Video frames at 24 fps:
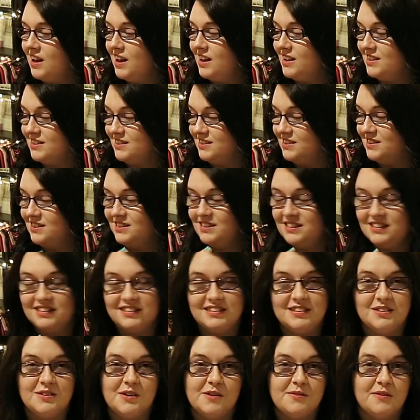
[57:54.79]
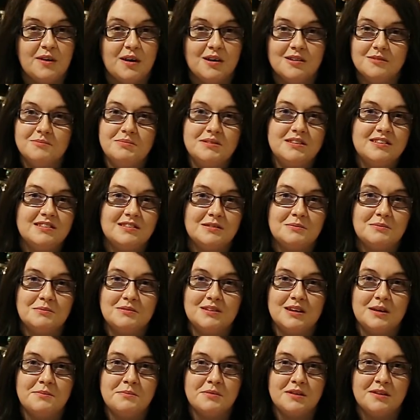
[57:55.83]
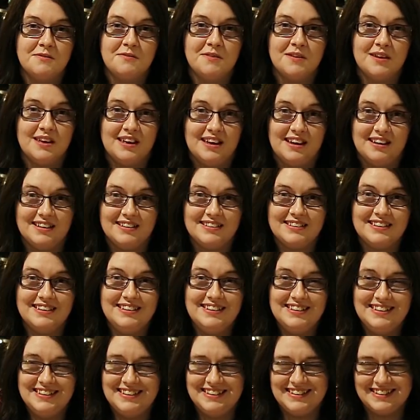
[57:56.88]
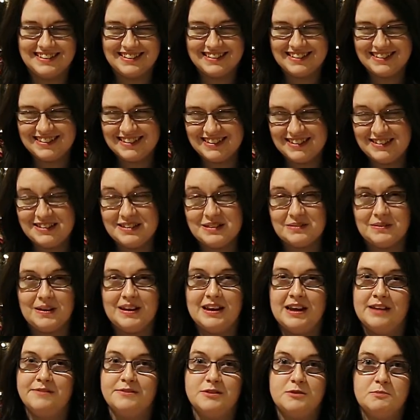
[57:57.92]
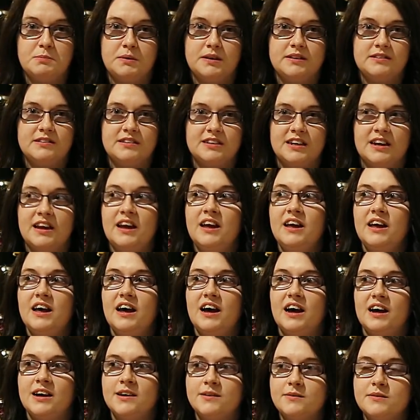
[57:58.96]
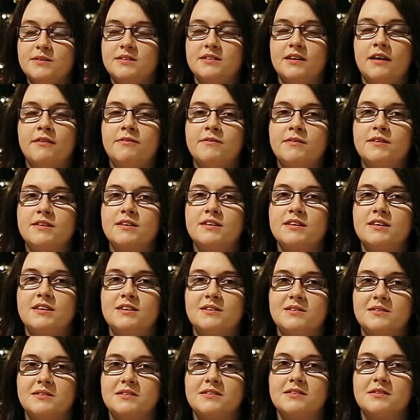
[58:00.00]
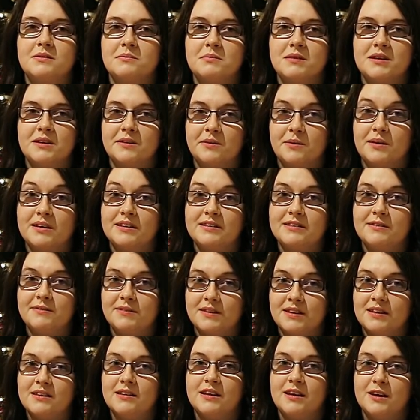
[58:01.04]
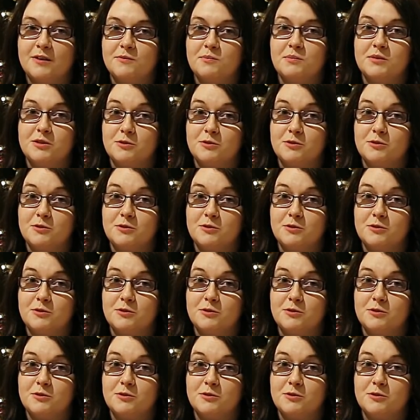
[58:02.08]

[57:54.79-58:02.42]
and see what I've got, because sometimes I forget. This is why I have a spreadsheet. I would definitely order something twice if I didn't have my